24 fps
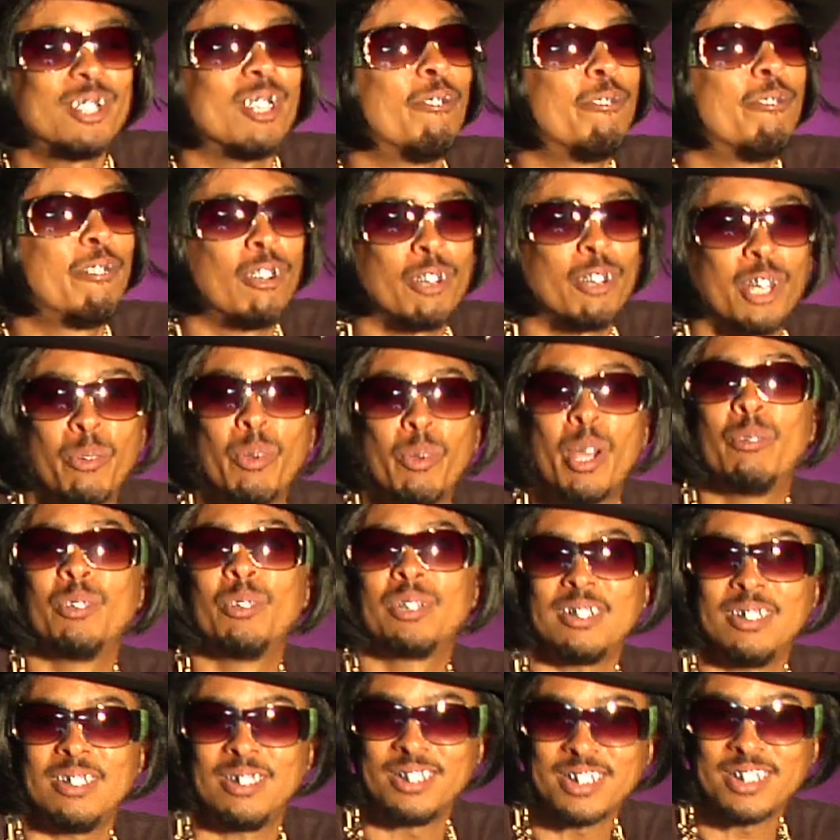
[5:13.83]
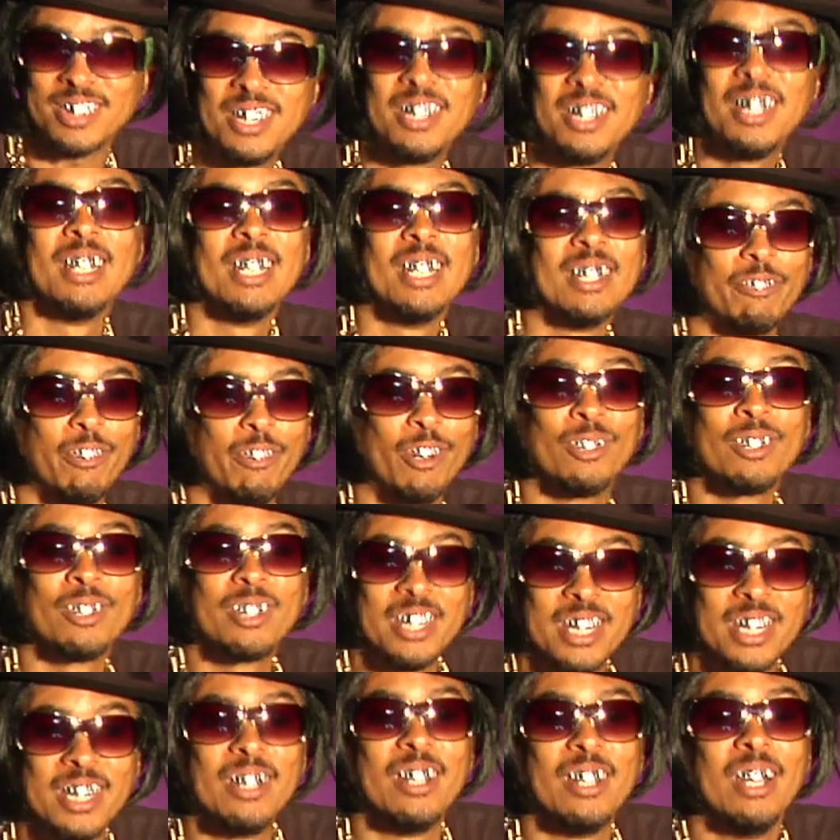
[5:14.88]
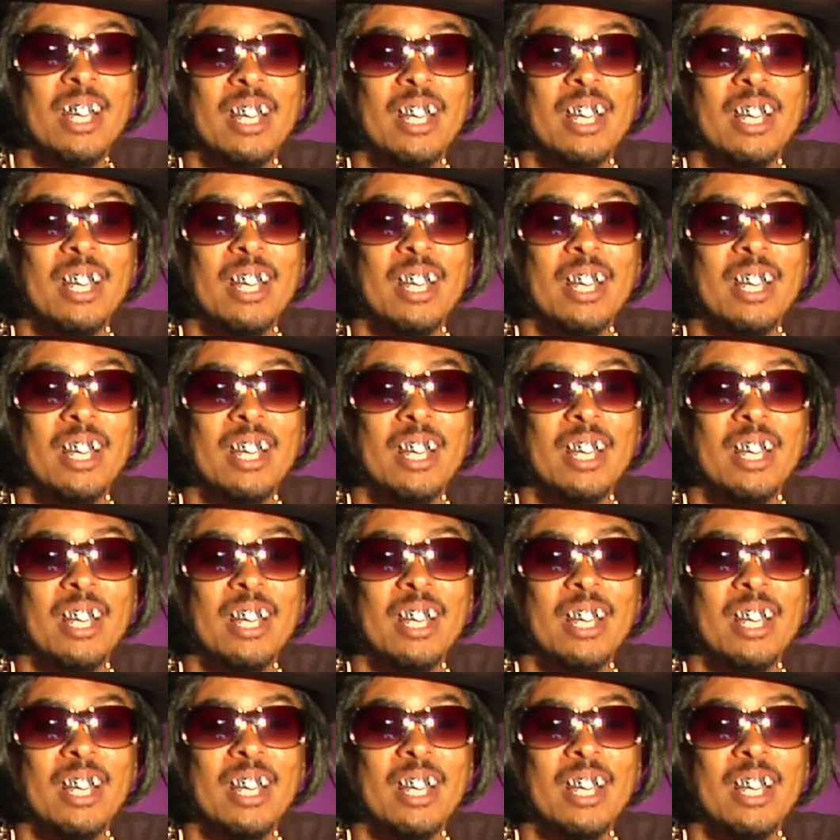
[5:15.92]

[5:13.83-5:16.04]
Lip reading: funky way was funky.